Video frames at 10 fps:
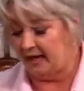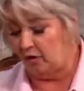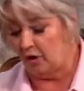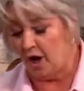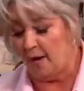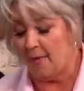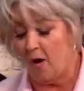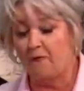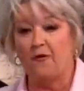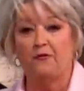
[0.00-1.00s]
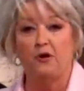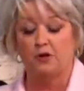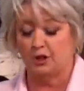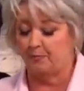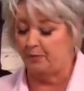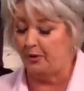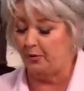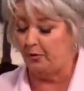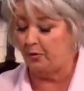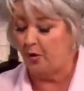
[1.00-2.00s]
it'll come off of your
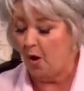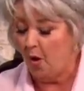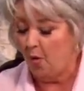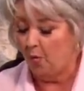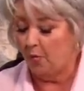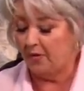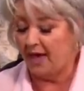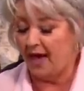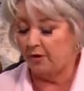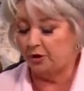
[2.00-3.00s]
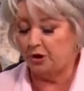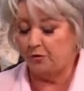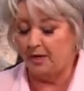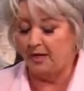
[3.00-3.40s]
spoon without you